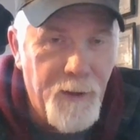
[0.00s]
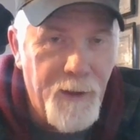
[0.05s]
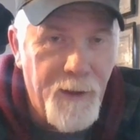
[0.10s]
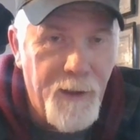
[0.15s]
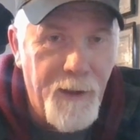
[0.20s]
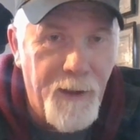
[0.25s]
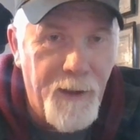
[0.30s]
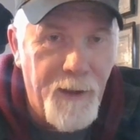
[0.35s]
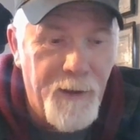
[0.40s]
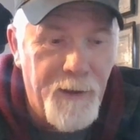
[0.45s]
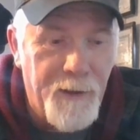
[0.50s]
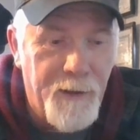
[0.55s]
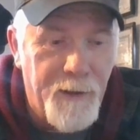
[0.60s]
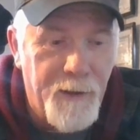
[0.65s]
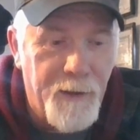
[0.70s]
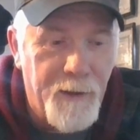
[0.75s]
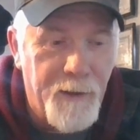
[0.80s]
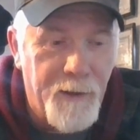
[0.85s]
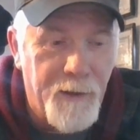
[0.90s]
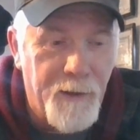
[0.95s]
and
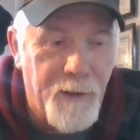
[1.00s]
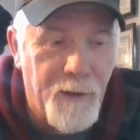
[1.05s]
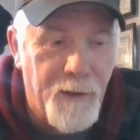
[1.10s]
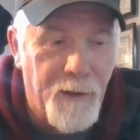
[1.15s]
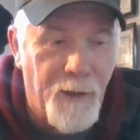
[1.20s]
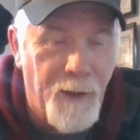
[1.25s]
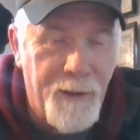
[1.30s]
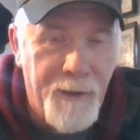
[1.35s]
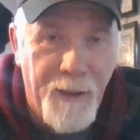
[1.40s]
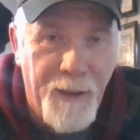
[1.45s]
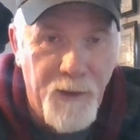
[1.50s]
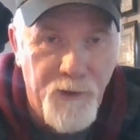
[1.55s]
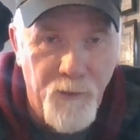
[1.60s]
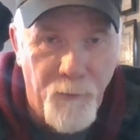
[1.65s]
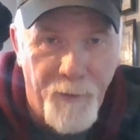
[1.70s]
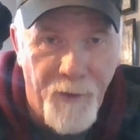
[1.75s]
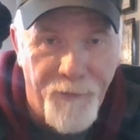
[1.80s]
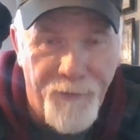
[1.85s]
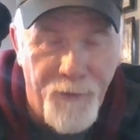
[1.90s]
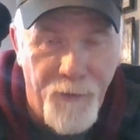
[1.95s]
I got it to
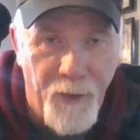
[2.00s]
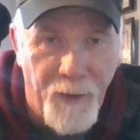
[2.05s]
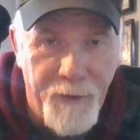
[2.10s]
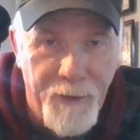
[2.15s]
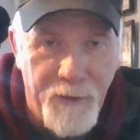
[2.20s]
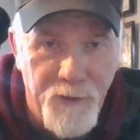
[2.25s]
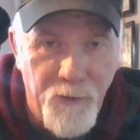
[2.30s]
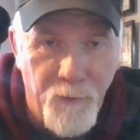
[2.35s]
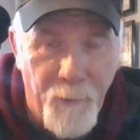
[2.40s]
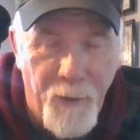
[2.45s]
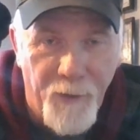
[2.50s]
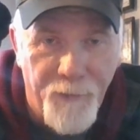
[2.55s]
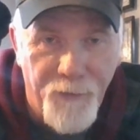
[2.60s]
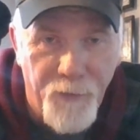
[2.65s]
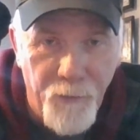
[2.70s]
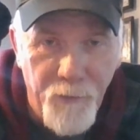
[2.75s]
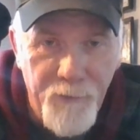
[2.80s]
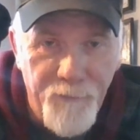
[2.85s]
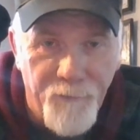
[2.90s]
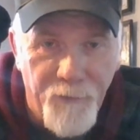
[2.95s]
about I got to about
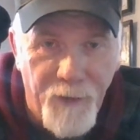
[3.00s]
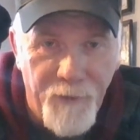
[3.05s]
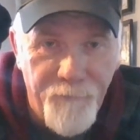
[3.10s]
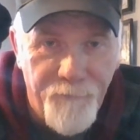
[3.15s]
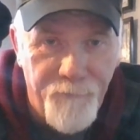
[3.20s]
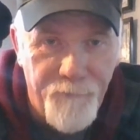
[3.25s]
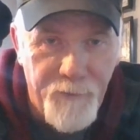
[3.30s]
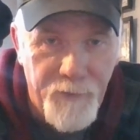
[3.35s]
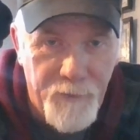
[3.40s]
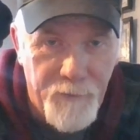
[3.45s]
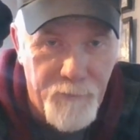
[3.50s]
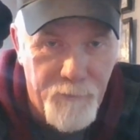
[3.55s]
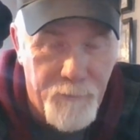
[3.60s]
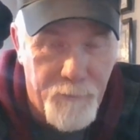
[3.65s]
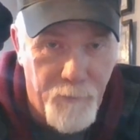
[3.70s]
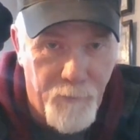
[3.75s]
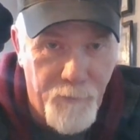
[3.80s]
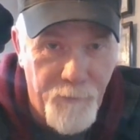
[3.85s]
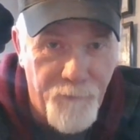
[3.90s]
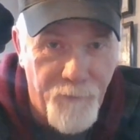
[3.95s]
35 feet.
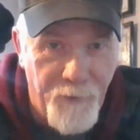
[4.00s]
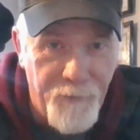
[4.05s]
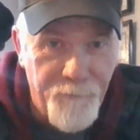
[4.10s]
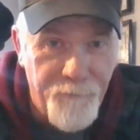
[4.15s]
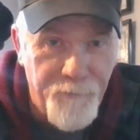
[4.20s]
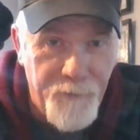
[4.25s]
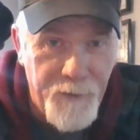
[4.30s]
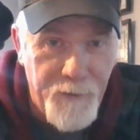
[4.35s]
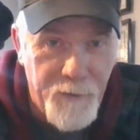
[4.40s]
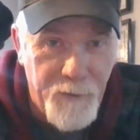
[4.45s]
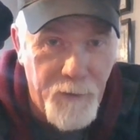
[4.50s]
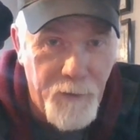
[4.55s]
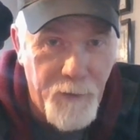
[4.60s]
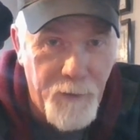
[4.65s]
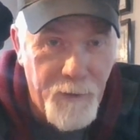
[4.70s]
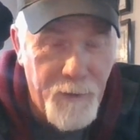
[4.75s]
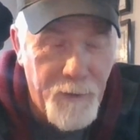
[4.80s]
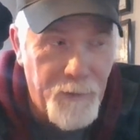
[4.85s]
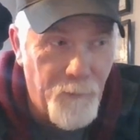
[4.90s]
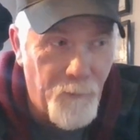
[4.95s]
35 feet
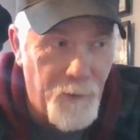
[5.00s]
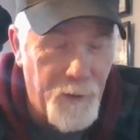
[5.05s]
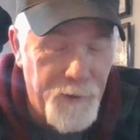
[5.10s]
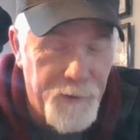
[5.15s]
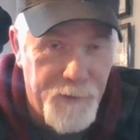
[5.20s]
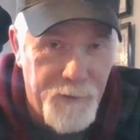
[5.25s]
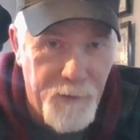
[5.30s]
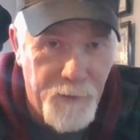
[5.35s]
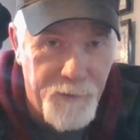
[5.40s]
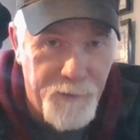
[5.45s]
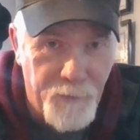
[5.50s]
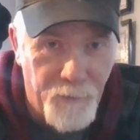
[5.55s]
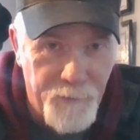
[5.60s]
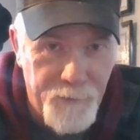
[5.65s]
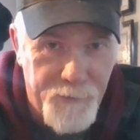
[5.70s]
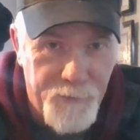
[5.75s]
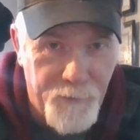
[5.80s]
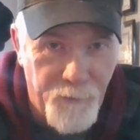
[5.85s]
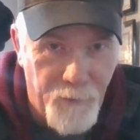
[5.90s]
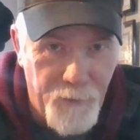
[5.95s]
when it until it
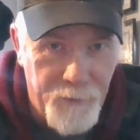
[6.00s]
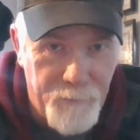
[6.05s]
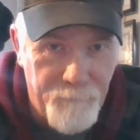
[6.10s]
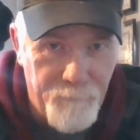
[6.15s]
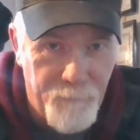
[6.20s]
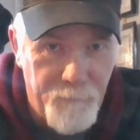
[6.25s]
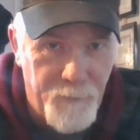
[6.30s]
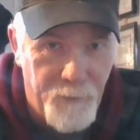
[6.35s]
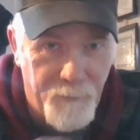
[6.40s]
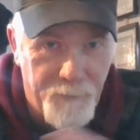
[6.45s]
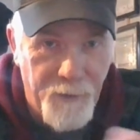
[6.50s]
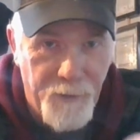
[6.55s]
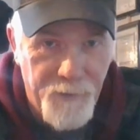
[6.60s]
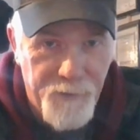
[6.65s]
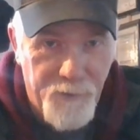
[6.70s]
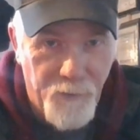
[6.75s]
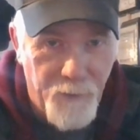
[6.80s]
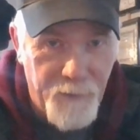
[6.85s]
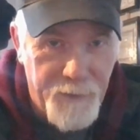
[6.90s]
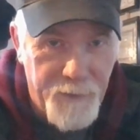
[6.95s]
started. Then it
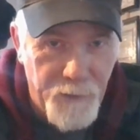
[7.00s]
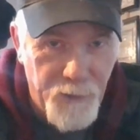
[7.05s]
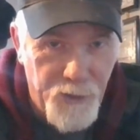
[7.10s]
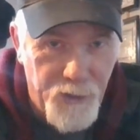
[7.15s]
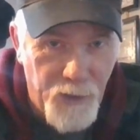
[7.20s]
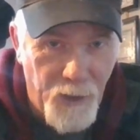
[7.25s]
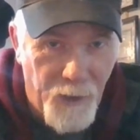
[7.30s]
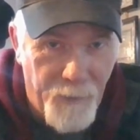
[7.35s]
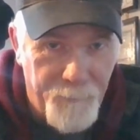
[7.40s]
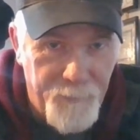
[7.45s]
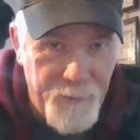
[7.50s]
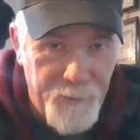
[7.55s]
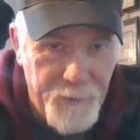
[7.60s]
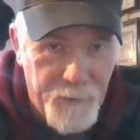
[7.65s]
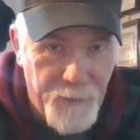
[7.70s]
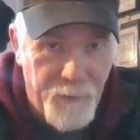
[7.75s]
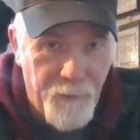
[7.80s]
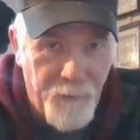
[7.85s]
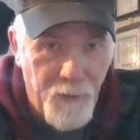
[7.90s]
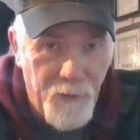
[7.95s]
started getting choppy, and
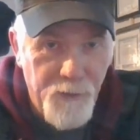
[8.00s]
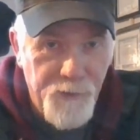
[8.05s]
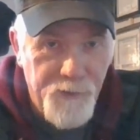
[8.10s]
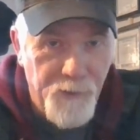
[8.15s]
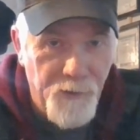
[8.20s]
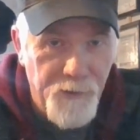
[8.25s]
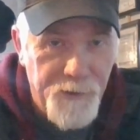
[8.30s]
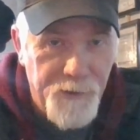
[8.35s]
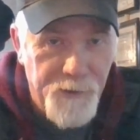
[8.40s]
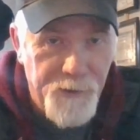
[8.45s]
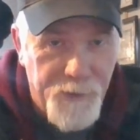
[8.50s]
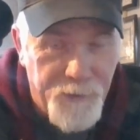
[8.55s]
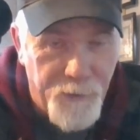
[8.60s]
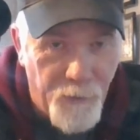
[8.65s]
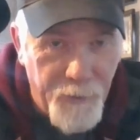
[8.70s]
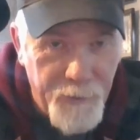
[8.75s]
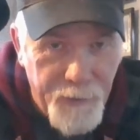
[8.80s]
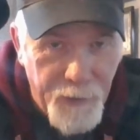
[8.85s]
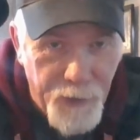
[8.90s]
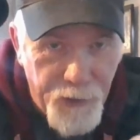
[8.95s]
I, as soon as it
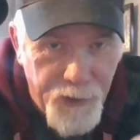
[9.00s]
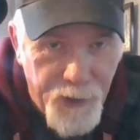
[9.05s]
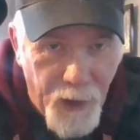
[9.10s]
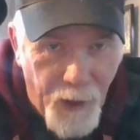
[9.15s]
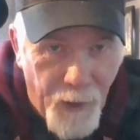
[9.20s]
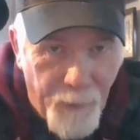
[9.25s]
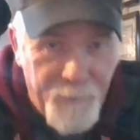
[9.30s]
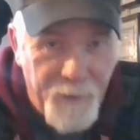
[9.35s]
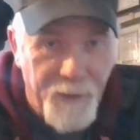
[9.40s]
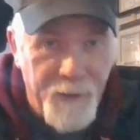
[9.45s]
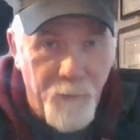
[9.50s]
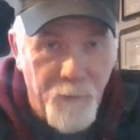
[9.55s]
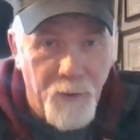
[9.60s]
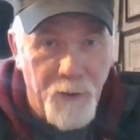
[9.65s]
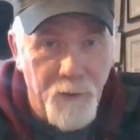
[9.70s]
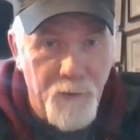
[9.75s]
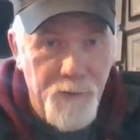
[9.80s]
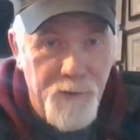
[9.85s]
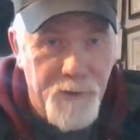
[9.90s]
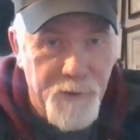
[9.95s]
started getting choppy, I didn't want
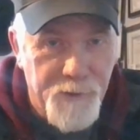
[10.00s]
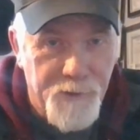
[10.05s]
to lose the